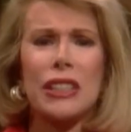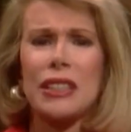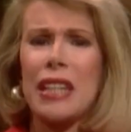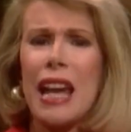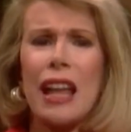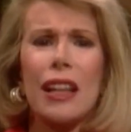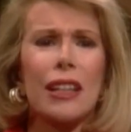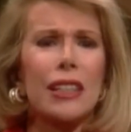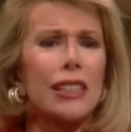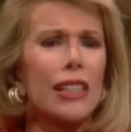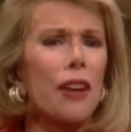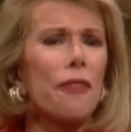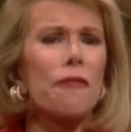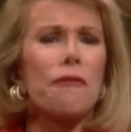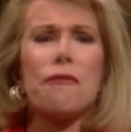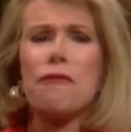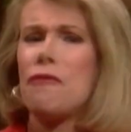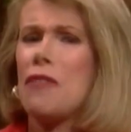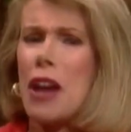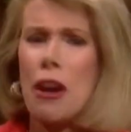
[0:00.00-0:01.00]
to tell us a
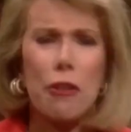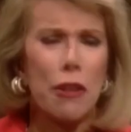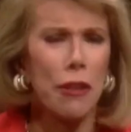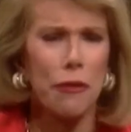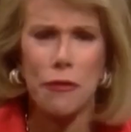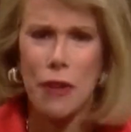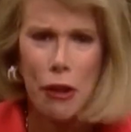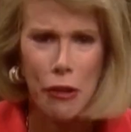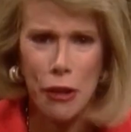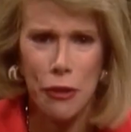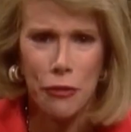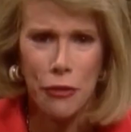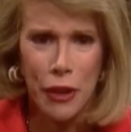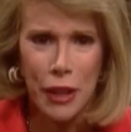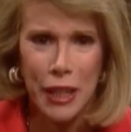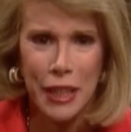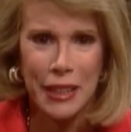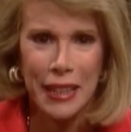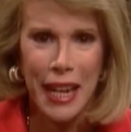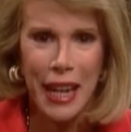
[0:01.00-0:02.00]
very, very
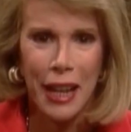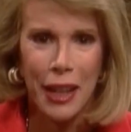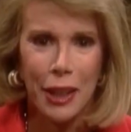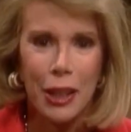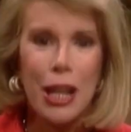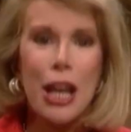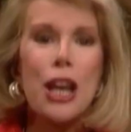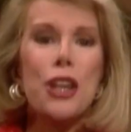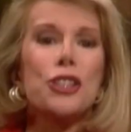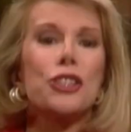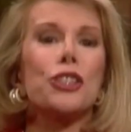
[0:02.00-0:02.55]
funny tale.